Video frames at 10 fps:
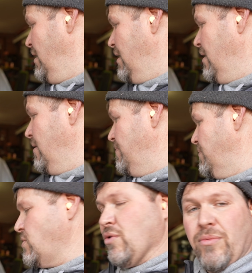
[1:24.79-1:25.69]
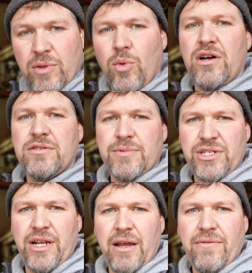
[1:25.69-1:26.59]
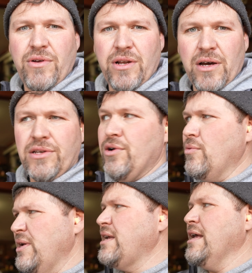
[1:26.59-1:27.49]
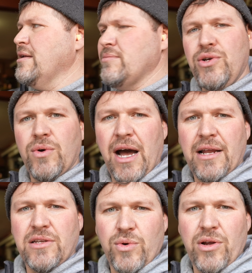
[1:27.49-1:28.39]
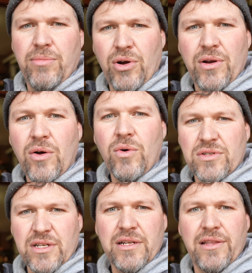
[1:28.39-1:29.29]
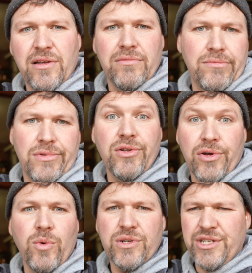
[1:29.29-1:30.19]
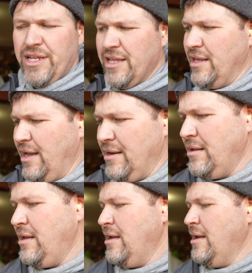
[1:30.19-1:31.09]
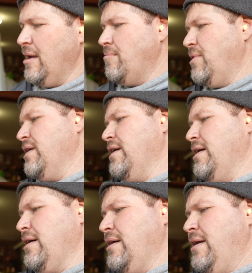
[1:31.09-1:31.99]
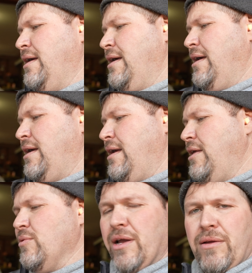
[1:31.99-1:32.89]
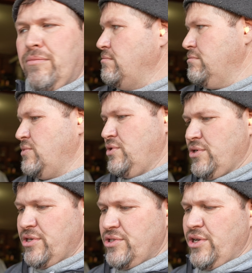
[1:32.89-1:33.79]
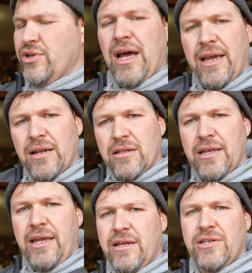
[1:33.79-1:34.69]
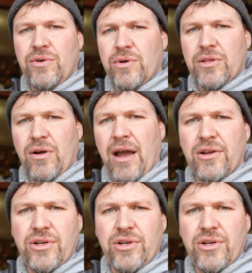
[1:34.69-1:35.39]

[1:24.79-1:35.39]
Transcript: Throw them in the wash machine after you're done. Don't be getting them too hot to where you're burning holes in. They'll know what you did then. But either way, you're not going to lean into it with a grinder.